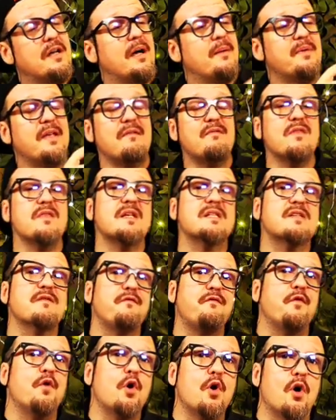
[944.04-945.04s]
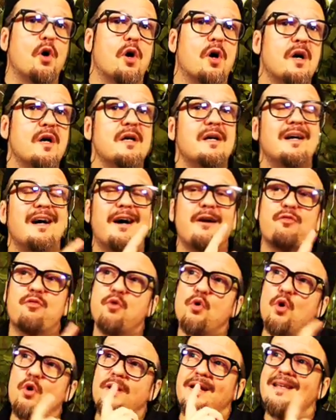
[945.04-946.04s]
I'm giving this a 4. I
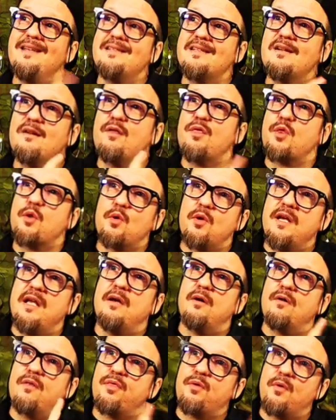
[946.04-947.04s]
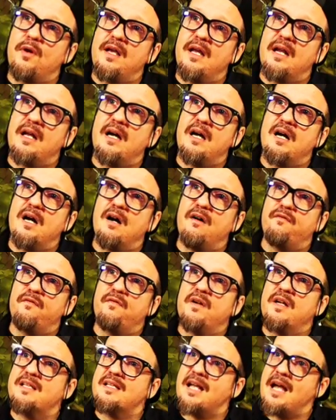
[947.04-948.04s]
thought, is it a 3 or a 3.5?
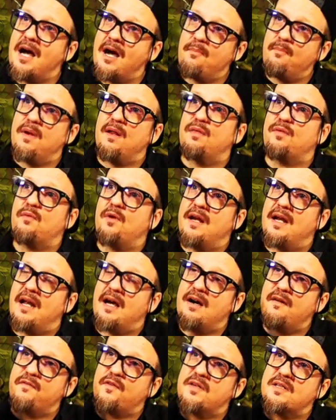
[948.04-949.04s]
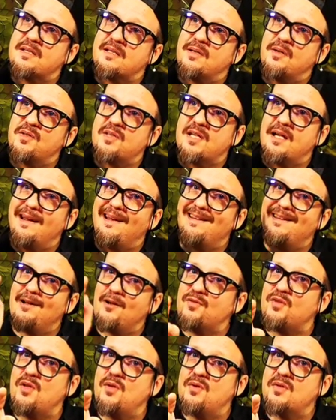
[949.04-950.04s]
It can't be a 3.5 because I decided
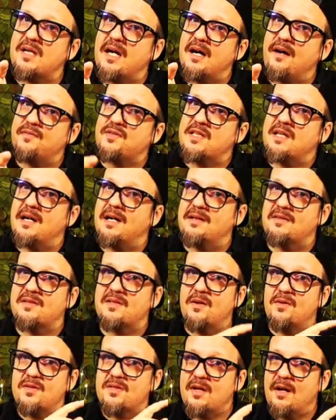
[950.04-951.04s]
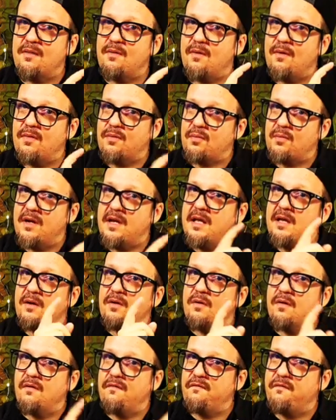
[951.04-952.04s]
not to use half stars. So it's either a 3
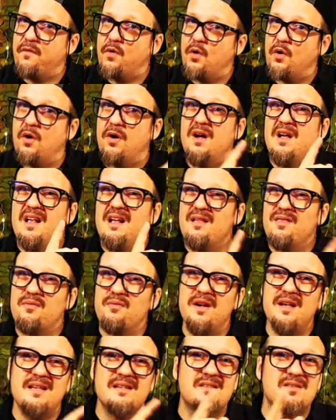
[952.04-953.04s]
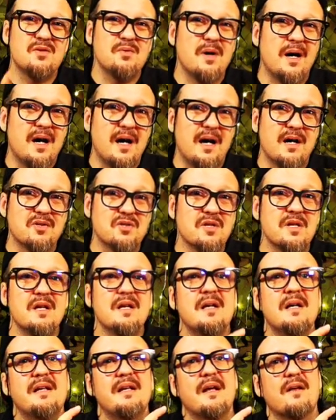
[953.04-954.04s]
or a 4. 3 is too harsh.
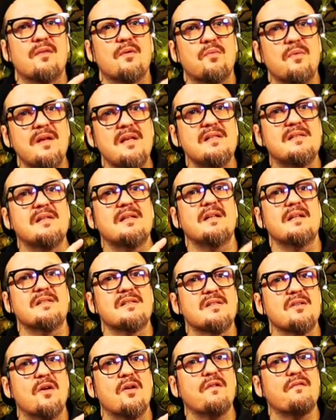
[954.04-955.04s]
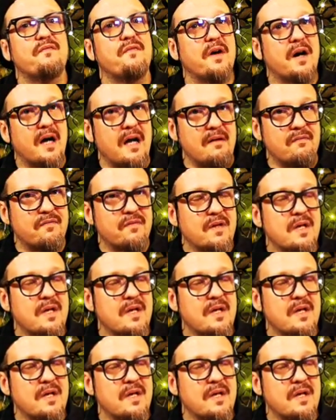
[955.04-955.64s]
Now, the reason it's not a 5,